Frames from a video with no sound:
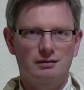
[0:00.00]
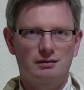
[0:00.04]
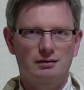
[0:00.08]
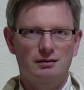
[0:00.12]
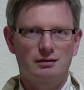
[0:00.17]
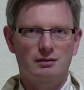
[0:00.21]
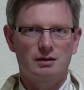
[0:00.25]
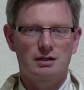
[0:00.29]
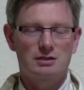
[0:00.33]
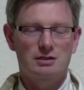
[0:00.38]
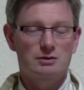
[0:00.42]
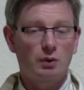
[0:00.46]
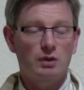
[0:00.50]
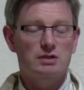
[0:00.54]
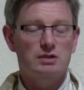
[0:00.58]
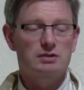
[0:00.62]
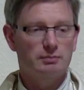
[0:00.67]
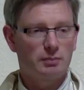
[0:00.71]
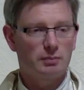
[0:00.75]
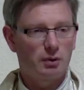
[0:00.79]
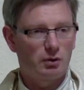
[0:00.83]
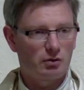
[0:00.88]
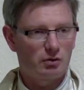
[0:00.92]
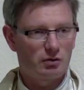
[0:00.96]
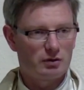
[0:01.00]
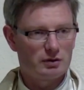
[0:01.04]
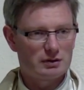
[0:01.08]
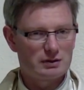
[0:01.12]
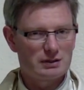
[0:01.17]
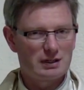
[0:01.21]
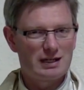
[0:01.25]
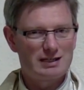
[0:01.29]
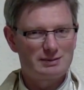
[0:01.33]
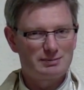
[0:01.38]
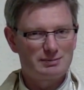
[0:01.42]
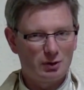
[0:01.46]
isn't what's important
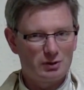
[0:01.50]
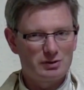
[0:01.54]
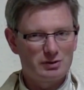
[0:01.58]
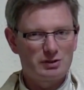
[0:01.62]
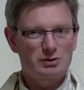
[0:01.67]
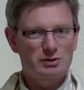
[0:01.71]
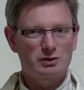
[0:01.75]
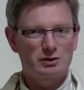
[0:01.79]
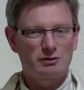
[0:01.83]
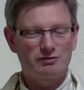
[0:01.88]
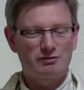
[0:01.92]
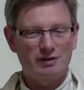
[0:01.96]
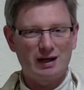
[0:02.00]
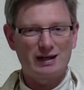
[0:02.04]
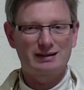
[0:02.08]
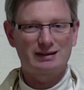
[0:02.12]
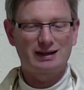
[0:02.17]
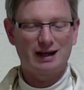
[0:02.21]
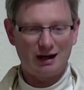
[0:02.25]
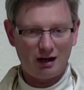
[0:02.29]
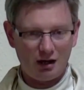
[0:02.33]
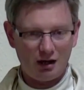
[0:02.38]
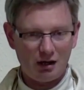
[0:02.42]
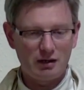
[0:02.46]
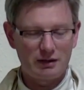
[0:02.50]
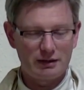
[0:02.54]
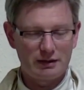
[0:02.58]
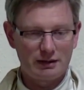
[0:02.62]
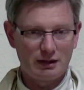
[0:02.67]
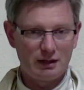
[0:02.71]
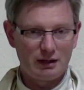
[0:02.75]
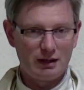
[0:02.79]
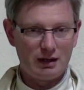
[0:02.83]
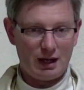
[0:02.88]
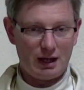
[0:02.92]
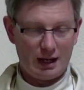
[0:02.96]
it's pointing to the fact that i
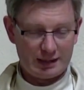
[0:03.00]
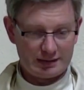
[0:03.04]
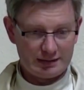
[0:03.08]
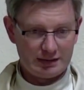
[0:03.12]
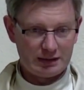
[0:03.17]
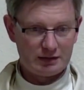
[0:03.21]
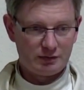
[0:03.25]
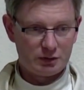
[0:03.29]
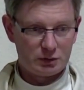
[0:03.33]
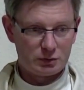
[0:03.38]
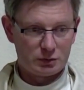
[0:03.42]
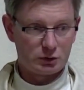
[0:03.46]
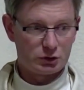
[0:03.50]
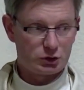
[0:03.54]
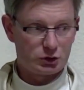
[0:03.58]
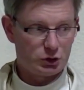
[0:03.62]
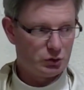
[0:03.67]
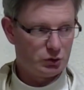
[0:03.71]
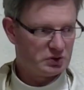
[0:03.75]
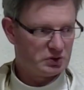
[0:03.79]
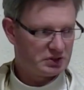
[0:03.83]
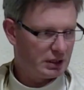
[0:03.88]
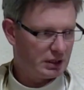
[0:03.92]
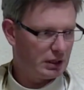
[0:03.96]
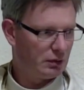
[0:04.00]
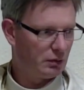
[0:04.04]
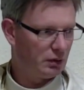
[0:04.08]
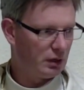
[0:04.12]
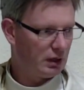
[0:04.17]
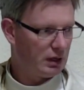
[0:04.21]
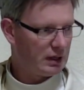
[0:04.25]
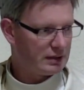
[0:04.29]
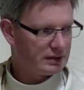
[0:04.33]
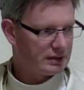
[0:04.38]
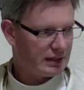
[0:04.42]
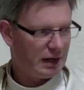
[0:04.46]
as an individual choose now
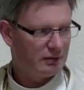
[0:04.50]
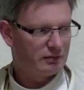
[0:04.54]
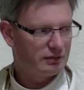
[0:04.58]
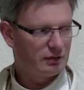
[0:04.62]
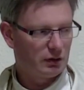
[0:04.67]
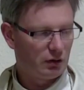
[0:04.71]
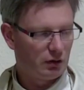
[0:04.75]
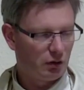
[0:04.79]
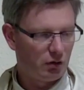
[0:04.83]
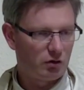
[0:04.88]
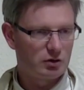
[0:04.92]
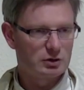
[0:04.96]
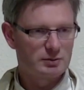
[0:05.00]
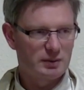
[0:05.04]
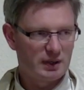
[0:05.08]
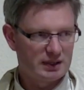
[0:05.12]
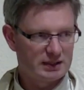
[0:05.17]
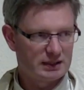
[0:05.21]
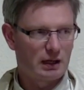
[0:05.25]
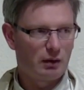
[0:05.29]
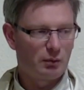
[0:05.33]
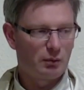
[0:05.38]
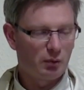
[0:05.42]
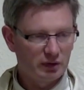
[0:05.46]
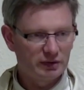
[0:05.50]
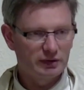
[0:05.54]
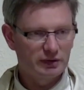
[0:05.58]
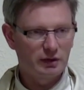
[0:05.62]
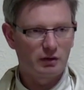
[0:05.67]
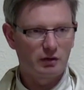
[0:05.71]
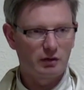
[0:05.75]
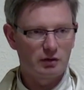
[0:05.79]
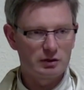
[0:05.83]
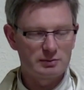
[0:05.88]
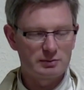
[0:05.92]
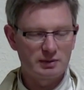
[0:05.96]
to have the lord's blessing i want the
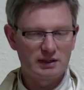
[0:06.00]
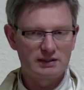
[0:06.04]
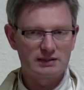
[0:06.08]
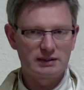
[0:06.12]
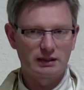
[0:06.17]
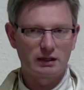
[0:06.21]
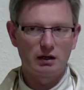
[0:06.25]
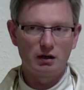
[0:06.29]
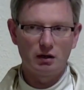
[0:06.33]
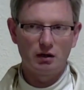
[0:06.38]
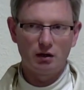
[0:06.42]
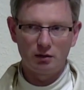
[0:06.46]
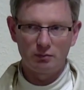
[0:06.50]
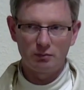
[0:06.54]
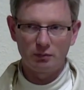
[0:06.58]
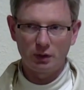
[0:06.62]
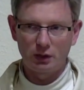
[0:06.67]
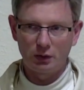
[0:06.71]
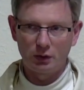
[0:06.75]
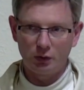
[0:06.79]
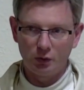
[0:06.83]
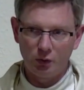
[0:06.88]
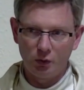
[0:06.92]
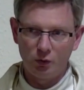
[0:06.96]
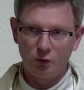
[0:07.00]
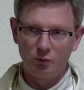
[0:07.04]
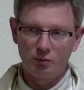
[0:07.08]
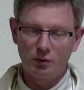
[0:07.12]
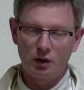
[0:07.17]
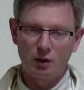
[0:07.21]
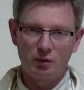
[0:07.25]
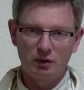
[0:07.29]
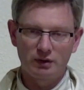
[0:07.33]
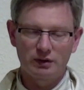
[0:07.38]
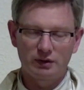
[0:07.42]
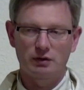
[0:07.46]
lord's blessing on my home i
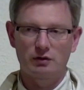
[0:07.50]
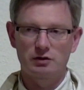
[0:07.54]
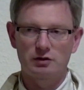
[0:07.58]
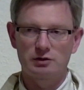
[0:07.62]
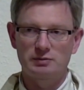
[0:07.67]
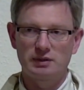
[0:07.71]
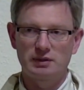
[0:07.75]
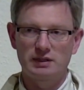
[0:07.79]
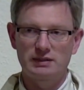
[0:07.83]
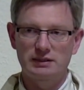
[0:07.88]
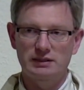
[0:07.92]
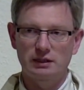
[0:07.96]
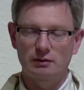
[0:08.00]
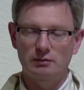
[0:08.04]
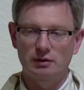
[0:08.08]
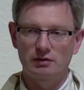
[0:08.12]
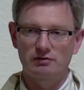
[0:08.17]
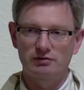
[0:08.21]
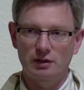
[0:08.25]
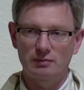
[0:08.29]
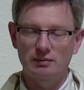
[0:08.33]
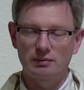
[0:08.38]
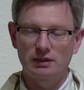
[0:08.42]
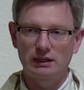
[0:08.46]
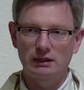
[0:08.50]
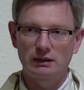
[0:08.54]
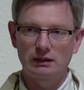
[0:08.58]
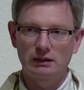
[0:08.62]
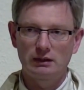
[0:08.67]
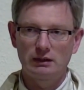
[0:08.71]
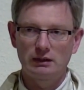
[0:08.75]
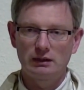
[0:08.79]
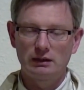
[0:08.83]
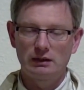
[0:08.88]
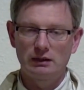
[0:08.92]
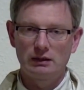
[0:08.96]
want the lord's blessing on my family
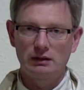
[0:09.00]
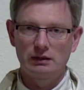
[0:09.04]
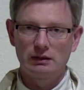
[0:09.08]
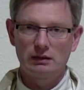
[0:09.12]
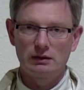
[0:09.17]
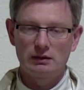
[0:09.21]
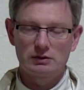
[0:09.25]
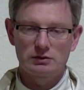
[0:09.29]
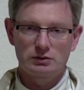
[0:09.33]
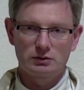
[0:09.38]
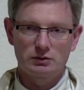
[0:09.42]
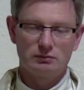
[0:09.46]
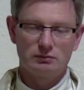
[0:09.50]
so